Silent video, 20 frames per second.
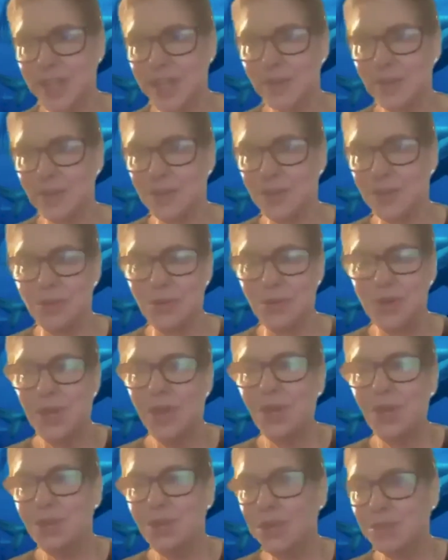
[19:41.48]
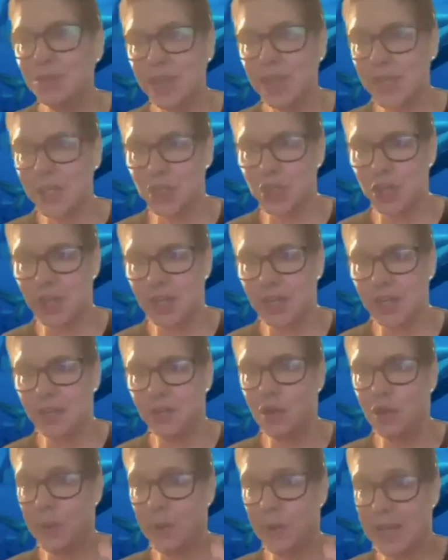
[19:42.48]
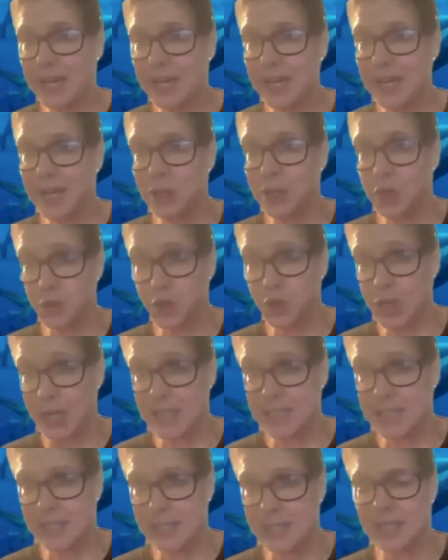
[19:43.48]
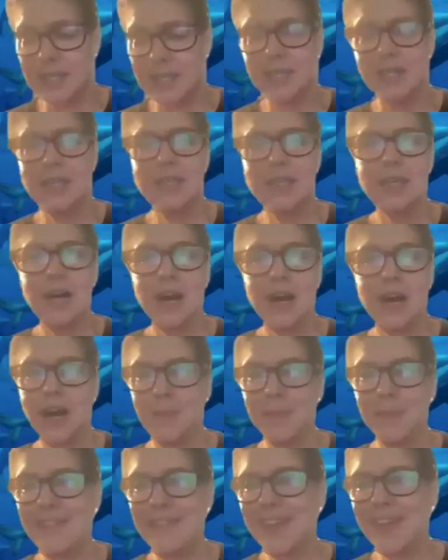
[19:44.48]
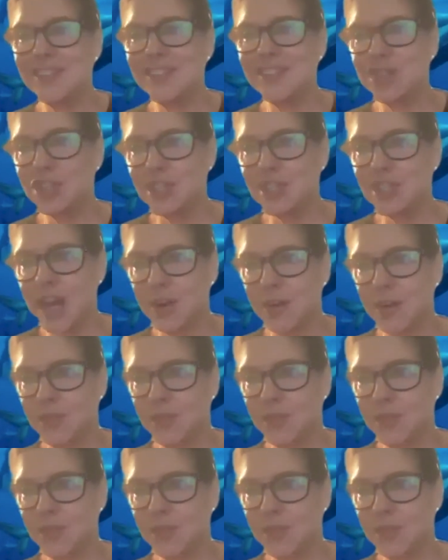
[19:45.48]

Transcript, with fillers: you no touching, no petting, no chasing. Um, and that's just out of,